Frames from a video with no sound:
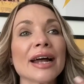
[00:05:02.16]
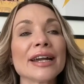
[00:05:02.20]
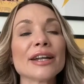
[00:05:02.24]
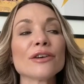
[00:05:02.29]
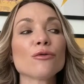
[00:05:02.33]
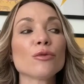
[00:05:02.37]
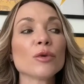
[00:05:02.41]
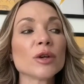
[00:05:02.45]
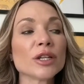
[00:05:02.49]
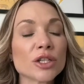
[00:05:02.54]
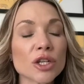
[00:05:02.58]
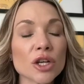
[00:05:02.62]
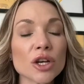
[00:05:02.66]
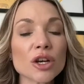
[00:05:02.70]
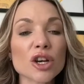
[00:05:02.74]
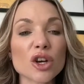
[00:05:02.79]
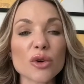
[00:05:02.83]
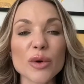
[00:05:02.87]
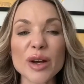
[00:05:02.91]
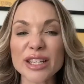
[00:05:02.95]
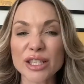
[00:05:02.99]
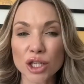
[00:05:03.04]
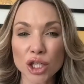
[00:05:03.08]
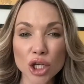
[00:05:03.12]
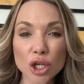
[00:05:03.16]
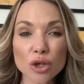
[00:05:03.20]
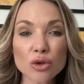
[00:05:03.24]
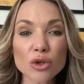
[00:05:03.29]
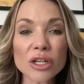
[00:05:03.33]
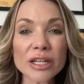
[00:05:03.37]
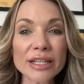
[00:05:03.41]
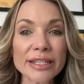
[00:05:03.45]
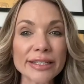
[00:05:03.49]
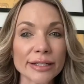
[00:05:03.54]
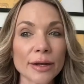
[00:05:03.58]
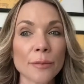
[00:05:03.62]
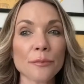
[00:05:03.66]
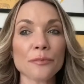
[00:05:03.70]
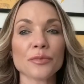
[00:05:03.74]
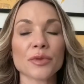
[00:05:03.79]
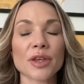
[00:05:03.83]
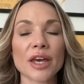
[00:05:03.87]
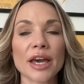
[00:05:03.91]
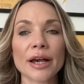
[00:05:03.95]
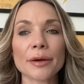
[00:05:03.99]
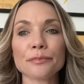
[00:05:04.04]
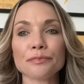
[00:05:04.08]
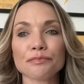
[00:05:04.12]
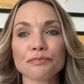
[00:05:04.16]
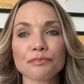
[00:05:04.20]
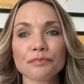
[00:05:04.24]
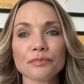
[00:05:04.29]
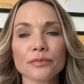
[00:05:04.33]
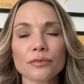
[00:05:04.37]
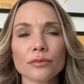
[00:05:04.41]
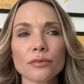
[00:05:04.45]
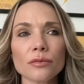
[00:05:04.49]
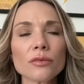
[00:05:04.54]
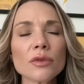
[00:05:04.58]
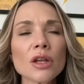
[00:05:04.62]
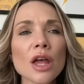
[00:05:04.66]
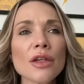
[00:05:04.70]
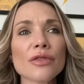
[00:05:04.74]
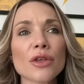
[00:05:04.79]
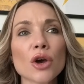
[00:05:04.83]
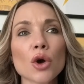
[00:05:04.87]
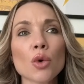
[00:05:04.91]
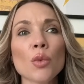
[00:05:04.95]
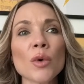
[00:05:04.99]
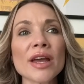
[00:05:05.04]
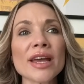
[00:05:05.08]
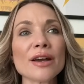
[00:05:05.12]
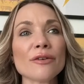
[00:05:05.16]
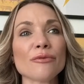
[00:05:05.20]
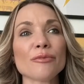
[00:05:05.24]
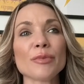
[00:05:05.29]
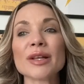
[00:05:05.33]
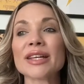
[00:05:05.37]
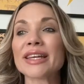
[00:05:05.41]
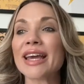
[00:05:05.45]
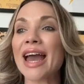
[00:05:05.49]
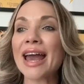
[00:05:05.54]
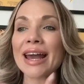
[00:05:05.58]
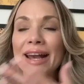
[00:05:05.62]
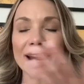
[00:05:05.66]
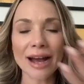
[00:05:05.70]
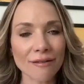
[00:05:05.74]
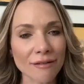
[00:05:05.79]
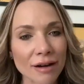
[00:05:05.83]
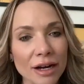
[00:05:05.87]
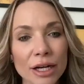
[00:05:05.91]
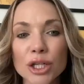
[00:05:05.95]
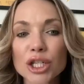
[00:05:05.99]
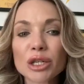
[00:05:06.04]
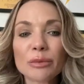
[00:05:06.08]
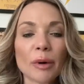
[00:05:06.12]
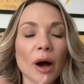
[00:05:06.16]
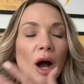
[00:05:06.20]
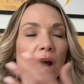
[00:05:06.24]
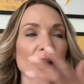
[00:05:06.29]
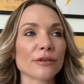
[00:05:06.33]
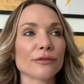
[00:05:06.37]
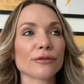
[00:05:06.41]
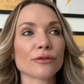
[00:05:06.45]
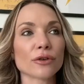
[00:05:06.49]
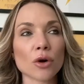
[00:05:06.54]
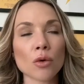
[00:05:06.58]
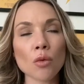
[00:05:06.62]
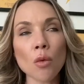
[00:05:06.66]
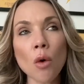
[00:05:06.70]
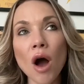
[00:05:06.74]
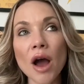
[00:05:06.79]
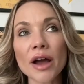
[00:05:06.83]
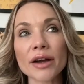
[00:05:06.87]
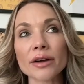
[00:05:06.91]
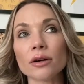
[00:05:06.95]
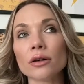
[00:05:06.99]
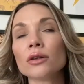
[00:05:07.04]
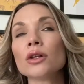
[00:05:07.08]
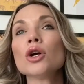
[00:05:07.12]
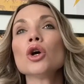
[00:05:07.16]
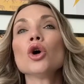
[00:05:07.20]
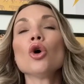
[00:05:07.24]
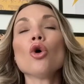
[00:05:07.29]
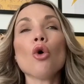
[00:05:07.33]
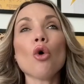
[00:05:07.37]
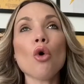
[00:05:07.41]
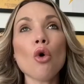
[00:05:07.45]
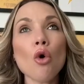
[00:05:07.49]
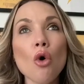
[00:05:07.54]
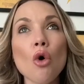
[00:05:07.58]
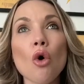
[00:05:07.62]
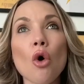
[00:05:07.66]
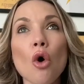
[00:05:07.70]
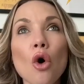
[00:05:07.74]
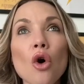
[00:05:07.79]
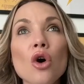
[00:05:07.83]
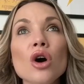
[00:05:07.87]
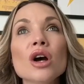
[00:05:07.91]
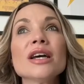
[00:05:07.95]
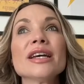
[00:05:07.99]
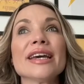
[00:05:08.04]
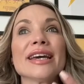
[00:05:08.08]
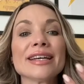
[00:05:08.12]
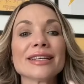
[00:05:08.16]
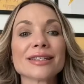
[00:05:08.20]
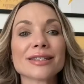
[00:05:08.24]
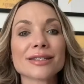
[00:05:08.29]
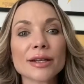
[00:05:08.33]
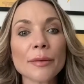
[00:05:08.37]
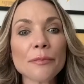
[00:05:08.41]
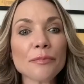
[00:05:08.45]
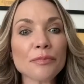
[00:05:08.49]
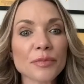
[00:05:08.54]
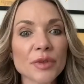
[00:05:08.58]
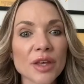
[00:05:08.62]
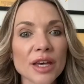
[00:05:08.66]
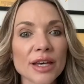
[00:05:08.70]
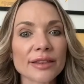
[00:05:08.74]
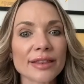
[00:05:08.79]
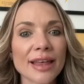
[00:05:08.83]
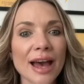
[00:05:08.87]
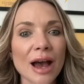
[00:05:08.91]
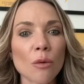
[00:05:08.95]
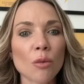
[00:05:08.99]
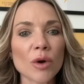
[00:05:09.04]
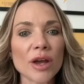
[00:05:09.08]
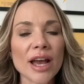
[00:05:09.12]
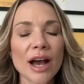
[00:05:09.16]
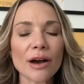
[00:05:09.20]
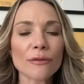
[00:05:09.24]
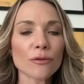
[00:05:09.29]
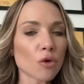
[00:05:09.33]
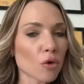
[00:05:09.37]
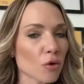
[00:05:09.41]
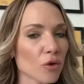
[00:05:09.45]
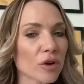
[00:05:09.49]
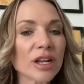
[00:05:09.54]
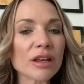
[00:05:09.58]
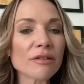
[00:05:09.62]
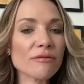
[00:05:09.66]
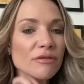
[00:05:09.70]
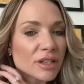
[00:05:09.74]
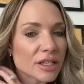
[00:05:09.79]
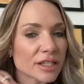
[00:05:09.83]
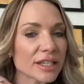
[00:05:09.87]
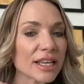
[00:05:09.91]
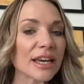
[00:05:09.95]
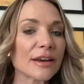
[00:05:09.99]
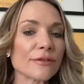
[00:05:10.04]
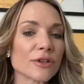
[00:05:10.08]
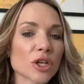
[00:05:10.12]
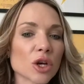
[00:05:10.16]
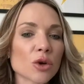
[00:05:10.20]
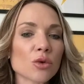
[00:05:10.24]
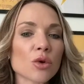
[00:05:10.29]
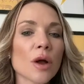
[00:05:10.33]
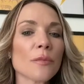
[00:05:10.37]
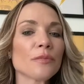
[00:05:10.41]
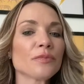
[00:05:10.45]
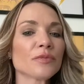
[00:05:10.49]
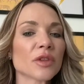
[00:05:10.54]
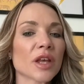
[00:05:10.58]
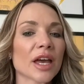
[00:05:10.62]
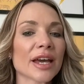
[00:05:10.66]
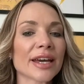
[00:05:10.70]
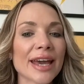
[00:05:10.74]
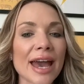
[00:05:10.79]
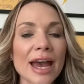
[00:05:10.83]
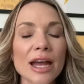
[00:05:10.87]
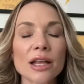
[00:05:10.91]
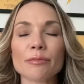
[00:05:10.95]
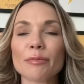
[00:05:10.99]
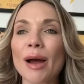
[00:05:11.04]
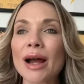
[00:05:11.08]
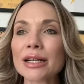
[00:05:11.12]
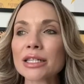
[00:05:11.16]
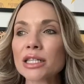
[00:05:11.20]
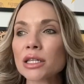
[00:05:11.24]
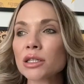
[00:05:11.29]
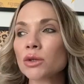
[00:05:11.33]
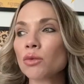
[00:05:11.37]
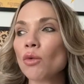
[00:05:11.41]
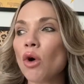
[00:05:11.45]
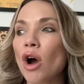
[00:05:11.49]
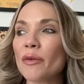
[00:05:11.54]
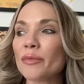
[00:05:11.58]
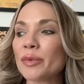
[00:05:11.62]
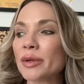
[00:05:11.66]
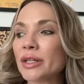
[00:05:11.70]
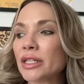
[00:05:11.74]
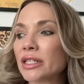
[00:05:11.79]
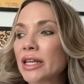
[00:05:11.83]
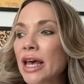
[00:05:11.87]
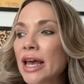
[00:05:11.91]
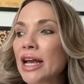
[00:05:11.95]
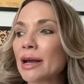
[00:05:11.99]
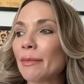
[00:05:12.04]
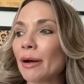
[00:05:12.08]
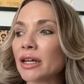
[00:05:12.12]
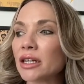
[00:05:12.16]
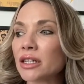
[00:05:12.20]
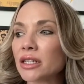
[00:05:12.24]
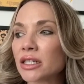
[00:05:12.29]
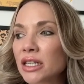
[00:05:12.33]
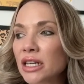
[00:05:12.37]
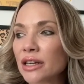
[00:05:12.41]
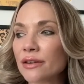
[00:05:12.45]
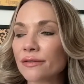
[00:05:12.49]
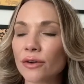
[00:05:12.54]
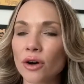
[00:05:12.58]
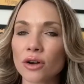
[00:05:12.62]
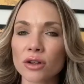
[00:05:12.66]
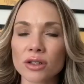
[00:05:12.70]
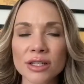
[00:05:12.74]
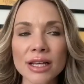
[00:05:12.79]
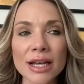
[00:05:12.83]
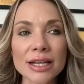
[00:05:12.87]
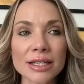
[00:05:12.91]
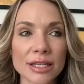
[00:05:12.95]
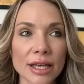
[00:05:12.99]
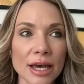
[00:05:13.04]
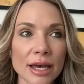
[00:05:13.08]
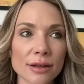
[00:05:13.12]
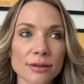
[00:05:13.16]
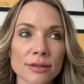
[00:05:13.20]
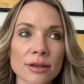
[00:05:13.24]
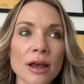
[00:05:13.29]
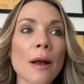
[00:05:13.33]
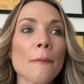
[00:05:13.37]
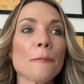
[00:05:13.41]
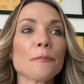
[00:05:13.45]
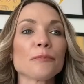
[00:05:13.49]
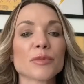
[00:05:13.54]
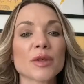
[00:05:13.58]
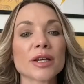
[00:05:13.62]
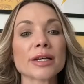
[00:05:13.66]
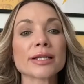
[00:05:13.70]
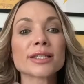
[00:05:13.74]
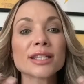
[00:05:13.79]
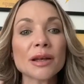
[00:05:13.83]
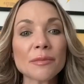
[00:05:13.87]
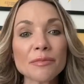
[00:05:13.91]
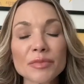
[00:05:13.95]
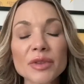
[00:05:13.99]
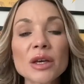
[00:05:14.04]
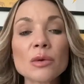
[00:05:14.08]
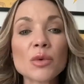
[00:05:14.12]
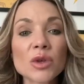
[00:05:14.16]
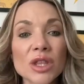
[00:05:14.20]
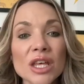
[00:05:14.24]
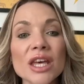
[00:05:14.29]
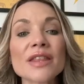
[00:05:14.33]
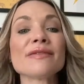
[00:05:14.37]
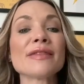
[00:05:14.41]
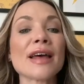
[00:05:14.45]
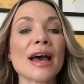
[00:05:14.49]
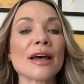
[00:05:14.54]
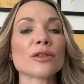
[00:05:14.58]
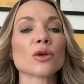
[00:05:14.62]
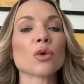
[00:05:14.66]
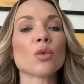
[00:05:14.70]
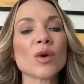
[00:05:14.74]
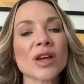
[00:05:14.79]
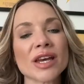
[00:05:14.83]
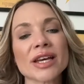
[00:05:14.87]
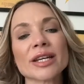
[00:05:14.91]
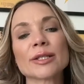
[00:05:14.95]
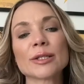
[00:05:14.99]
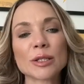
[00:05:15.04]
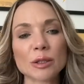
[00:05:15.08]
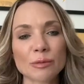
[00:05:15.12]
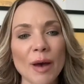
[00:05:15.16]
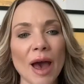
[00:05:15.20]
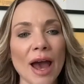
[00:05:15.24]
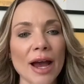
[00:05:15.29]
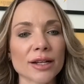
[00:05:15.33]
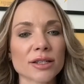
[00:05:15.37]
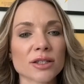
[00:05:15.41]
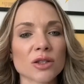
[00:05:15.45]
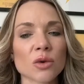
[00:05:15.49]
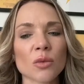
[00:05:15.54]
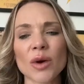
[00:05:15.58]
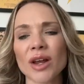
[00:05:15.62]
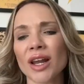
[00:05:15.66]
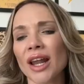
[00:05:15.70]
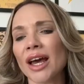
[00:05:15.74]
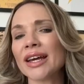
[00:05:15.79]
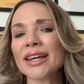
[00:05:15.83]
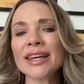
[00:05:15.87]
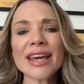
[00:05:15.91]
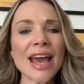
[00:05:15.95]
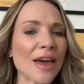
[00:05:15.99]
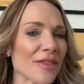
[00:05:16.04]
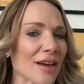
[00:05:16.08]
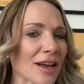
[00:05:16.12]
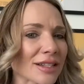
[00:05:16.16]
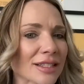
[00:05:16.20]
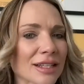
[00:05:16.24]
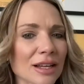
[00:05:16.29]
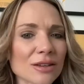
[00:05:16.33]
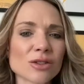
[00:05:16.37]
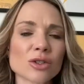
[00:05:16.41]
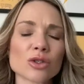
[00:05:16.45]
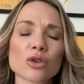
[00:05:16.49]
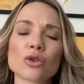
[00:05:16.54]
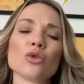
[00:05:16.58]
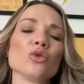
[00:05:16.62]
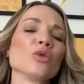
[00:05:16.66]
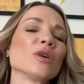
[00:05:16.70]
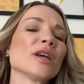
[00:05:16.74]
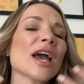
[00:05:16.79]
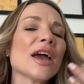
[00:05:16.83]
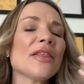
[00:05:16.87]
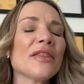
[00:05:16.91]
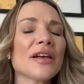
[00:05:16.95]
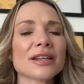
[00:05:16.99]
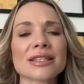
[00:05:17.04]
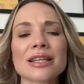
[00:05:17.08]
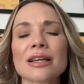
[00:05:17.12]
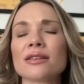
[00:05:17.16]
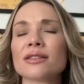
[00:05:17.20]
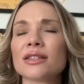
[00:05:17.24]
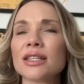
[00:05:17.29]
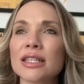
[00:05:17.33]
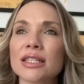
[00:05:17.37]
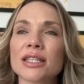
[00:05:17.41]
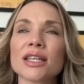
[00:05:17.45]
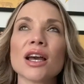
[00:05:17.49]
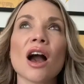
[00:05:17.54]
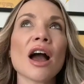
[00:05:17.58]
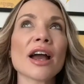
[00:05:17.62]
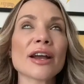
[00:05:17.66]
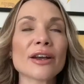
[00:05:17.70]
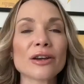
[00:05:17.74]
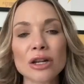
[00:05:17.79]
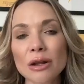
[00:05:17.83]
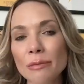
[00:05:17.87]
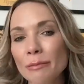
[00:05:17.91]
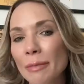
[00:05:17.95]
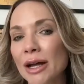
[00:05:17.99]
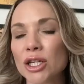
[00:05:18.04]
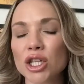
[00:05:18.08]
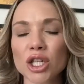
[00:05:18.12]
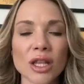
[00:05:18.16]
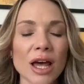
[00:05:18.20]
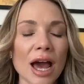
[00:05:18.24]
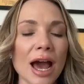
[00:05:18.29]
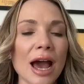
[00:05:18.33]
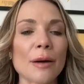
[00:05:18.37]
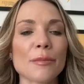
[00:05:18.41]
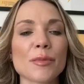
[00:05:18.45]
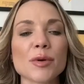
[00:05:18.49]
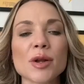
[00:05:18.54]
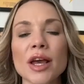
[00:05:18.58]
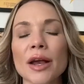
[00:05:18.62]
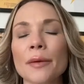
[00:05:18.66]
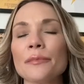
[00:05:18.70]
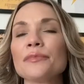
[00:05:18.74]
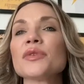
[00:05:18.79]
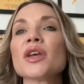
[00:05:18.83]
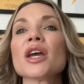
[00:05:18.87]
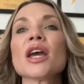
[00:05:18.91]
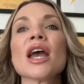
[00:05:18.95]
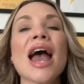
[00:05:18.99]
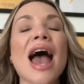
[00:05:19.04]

And if we do, it's usually something that we have been getting our energy behind for a while, or it's something that we have already received. So again, back to what I've been saying about your default settings, there's something within that we expect, that we're like, yeah, that sounds cool. Yeah, that sounds easy. I could imagine that happening.